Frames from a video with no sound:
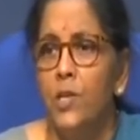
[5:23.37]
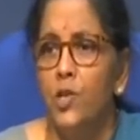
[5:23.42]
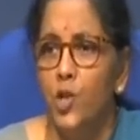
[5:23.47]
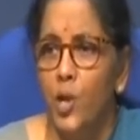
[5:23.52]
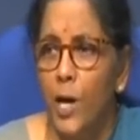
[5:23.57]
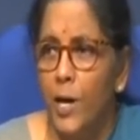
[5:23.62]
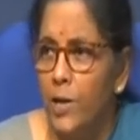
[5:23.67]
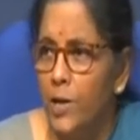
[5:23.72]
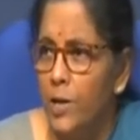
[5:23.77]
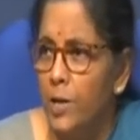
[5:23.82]

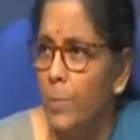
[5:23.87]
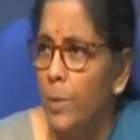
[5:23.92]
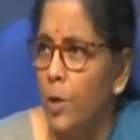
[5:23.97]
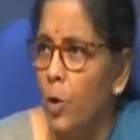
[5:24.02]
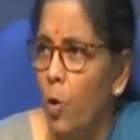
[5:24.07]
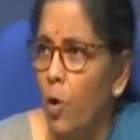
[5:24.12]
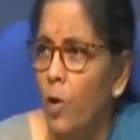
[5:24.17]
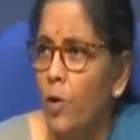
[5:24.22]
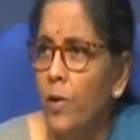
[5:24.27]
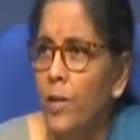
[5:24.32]
charitable
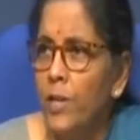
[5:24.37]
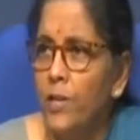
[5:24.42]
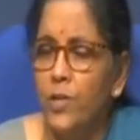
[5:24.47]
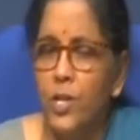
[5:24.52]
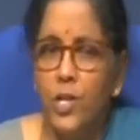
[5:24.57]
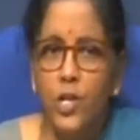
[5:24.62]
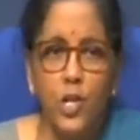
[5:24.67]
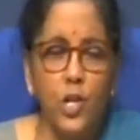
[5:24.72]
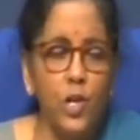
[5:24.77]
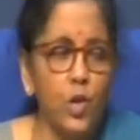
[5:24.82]

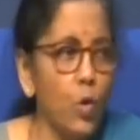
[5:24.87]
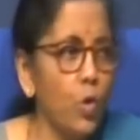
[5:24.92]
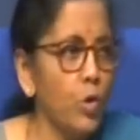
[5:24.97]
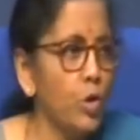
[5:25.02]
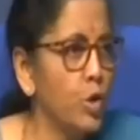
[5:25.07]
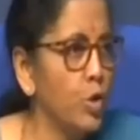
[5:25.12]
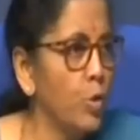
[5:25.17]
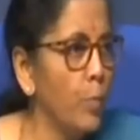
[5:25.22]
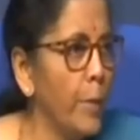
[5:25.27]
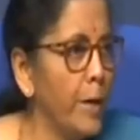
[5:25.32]
organizations
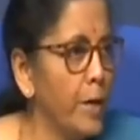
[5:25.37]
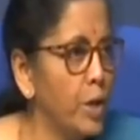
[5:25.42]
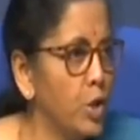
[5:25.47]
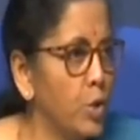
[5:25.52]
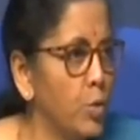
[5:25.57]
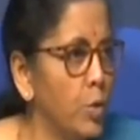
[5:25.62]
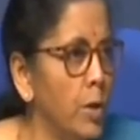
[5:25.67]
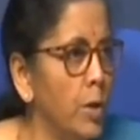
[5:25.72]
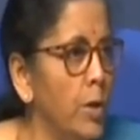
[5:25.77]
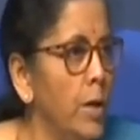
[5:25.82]
also made
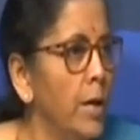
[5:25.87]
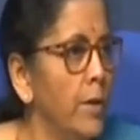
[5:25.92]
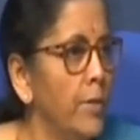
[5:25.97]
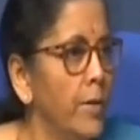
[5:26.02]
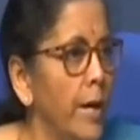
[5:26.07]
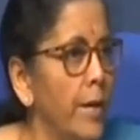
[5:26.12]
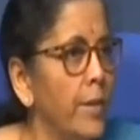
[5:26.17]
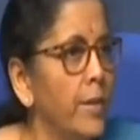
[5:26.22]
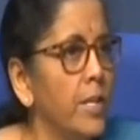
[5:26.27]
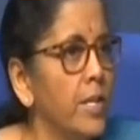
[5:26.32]
sure
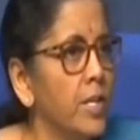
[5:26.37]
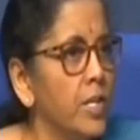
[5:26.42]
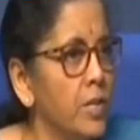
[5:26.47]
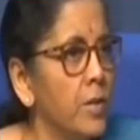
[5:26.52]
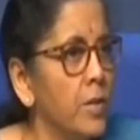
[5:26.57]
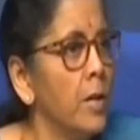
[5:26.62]
that these